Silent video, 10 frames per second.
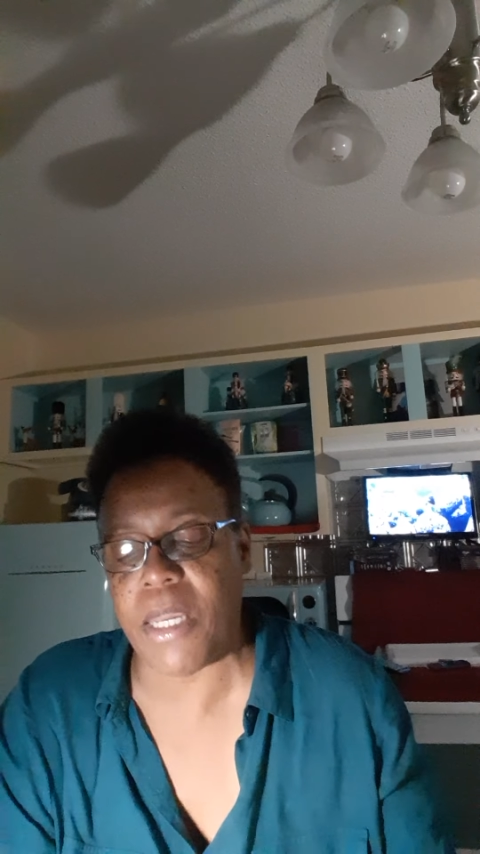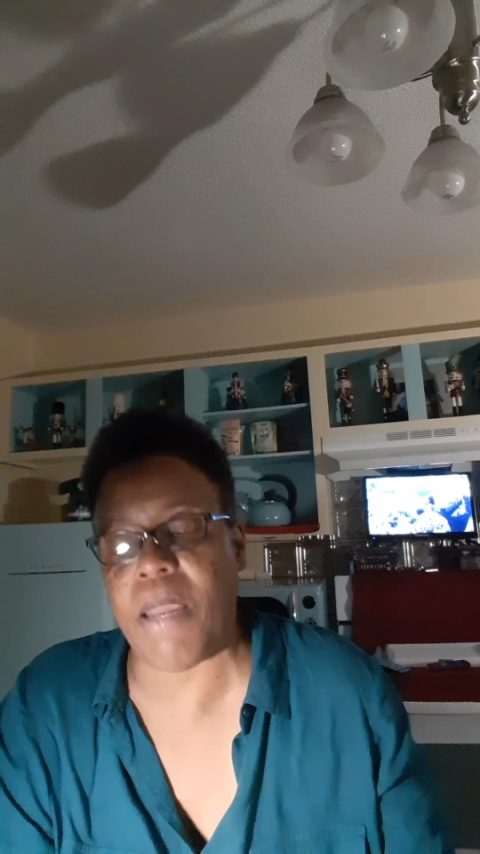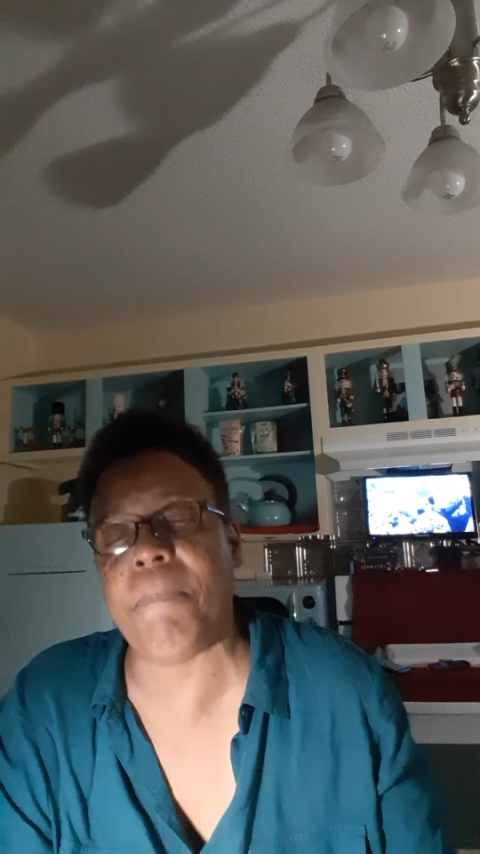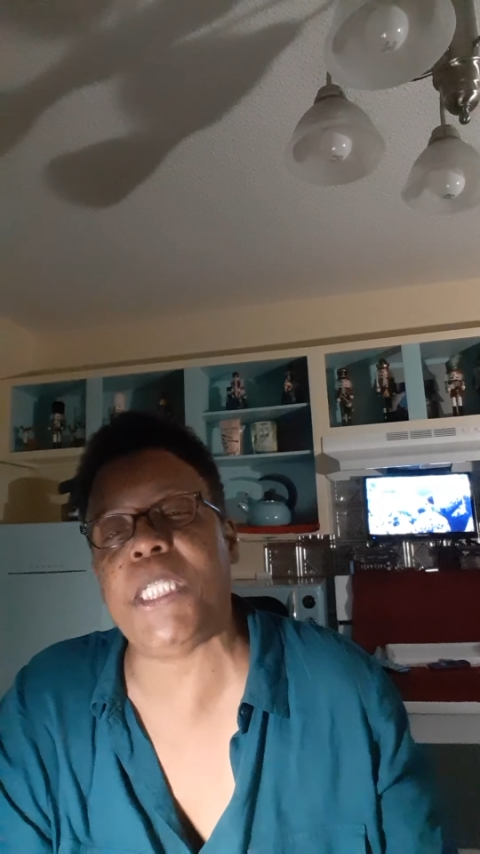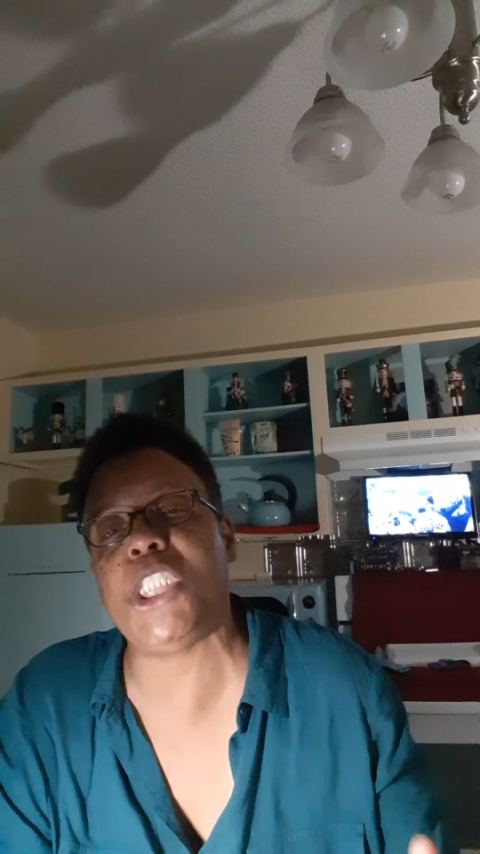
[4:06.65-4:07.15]

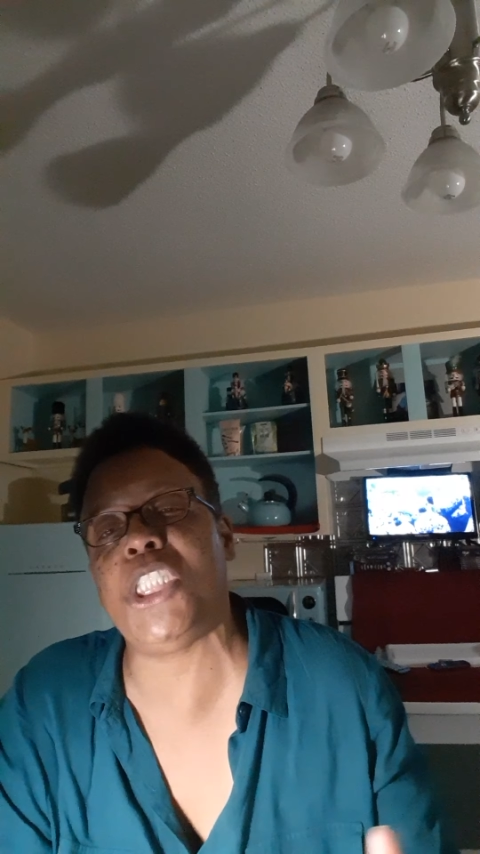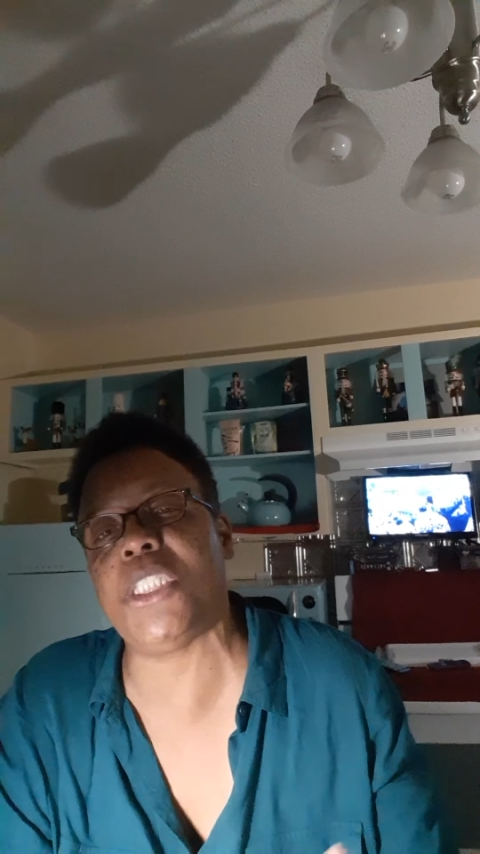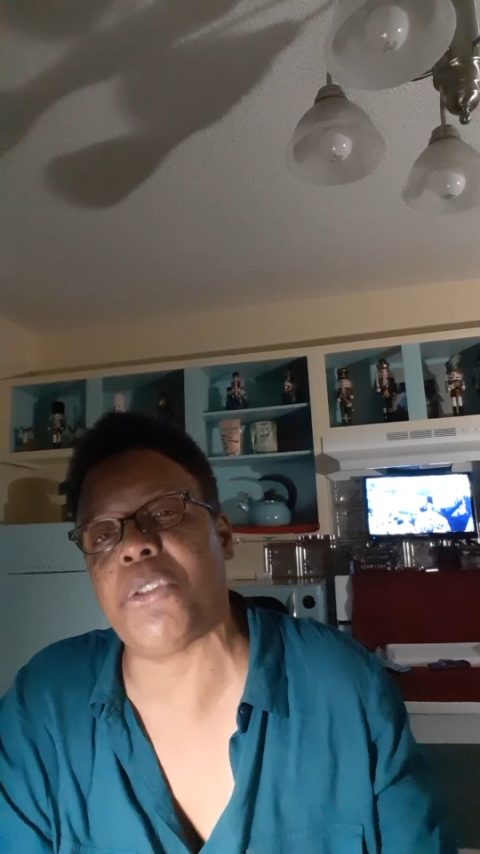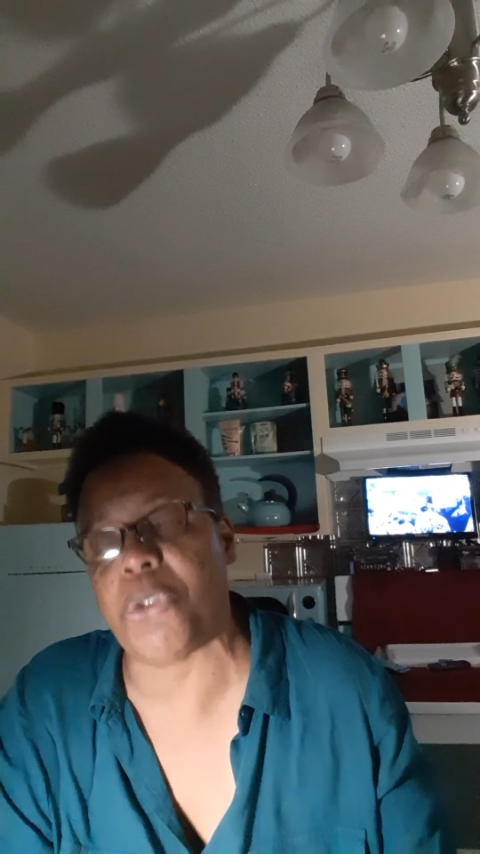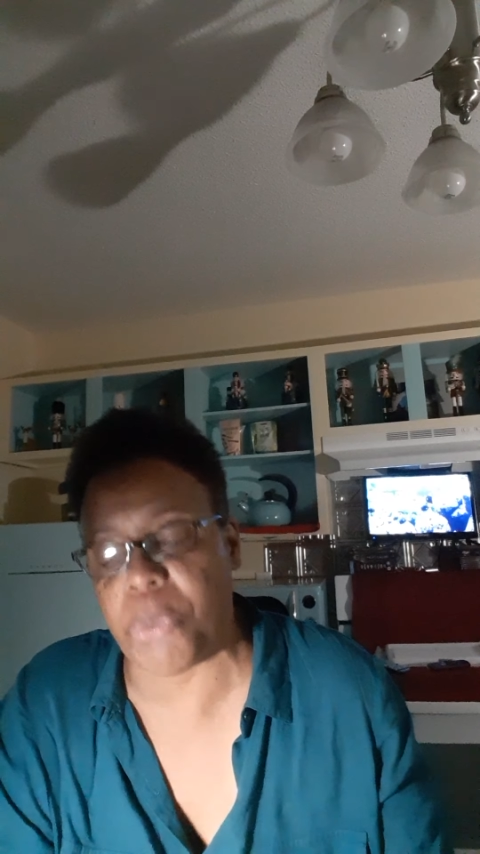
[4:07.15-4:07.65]
and be
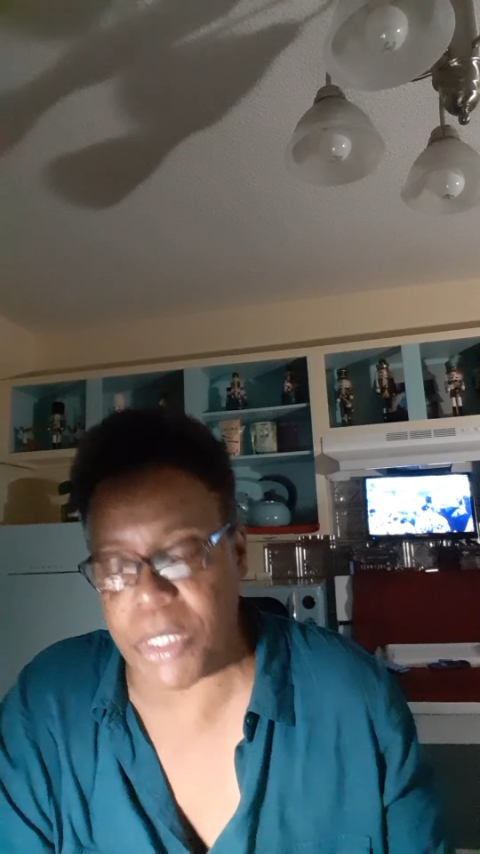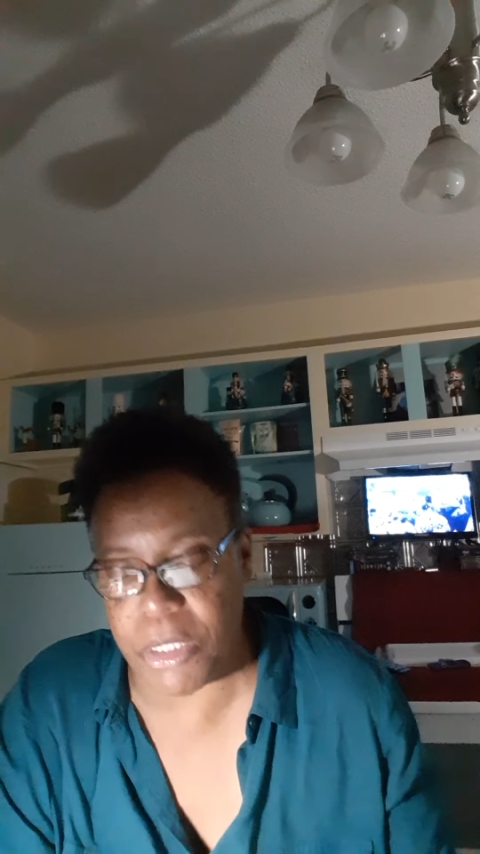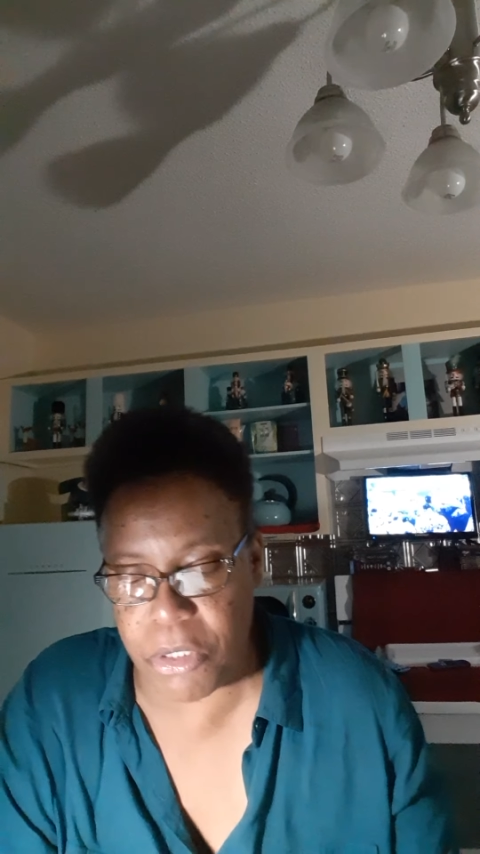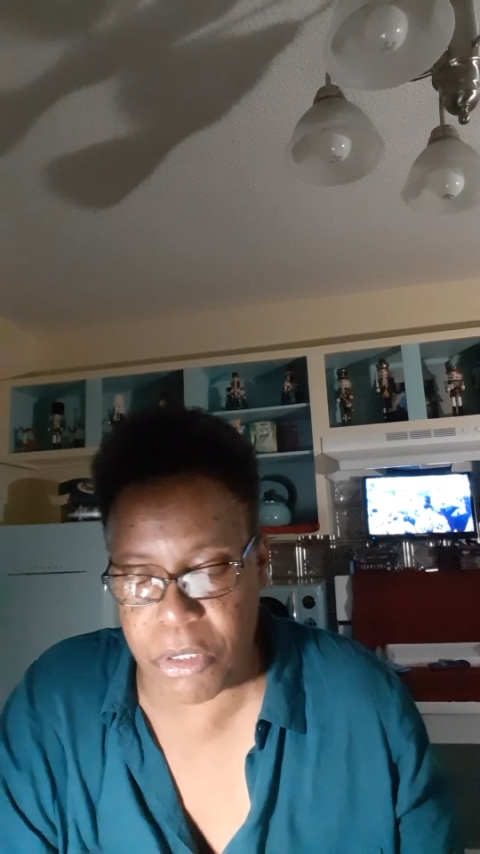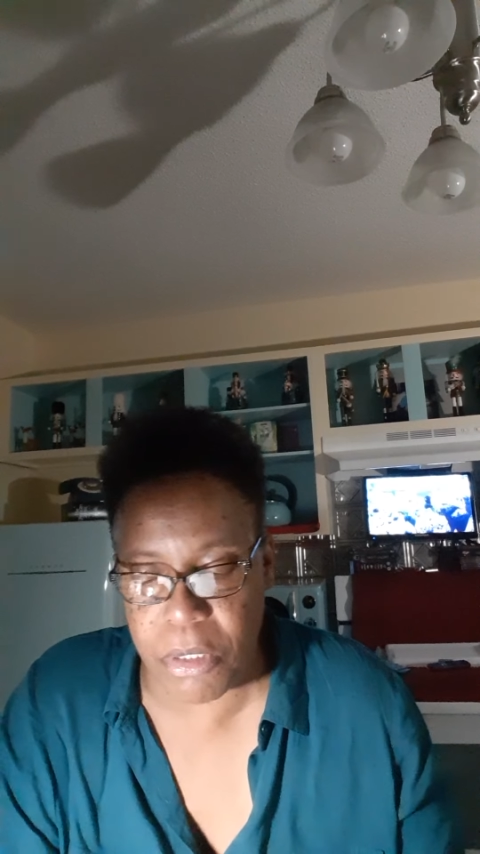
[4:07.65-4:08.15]

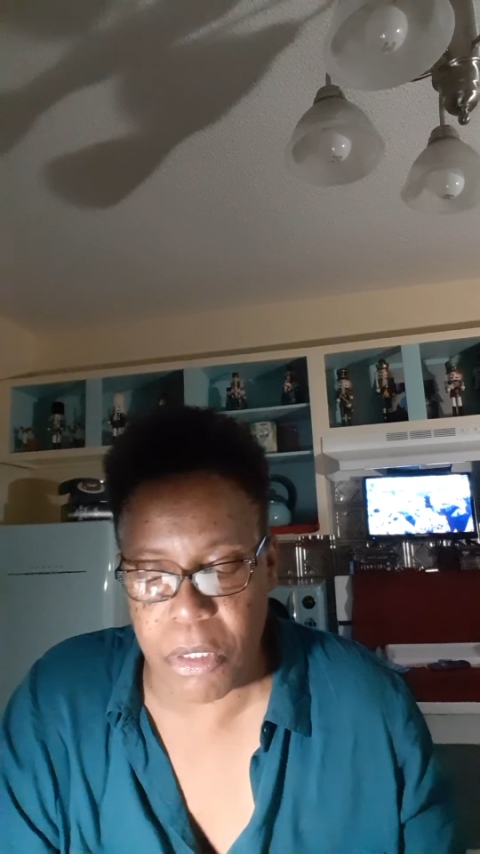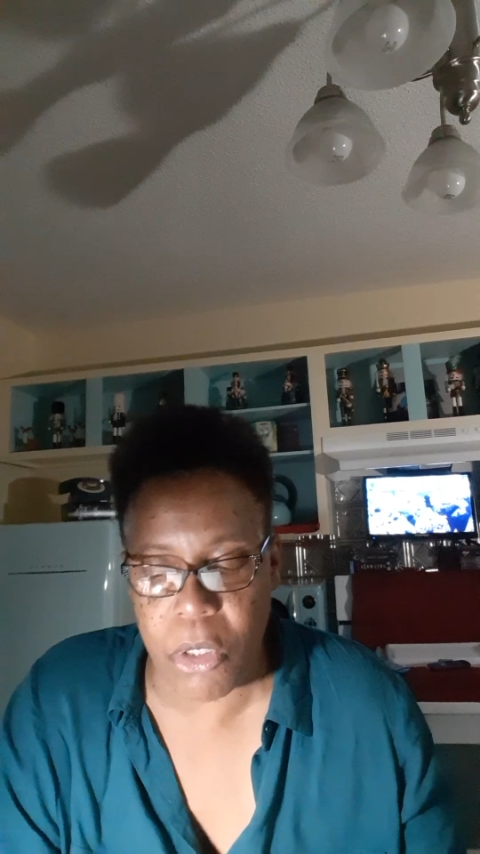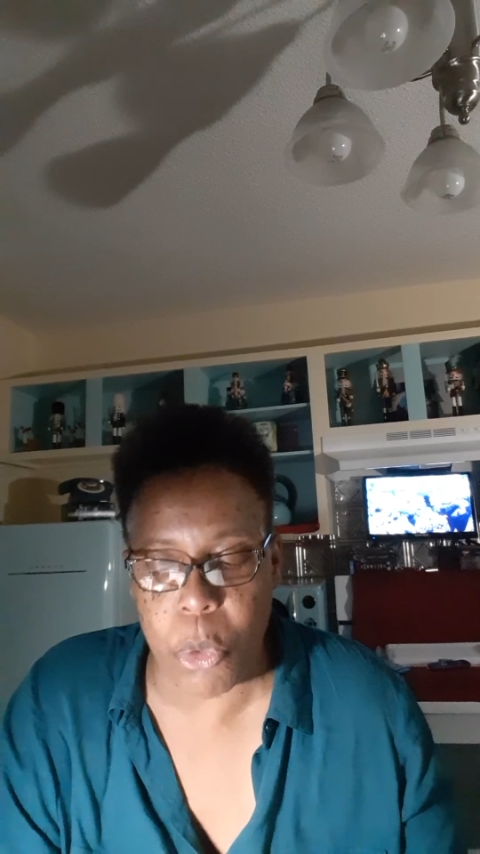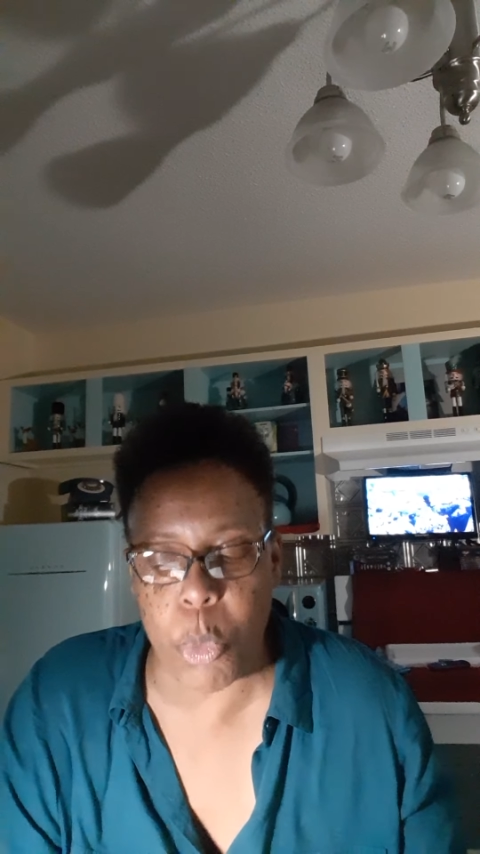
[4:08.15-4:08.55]
generous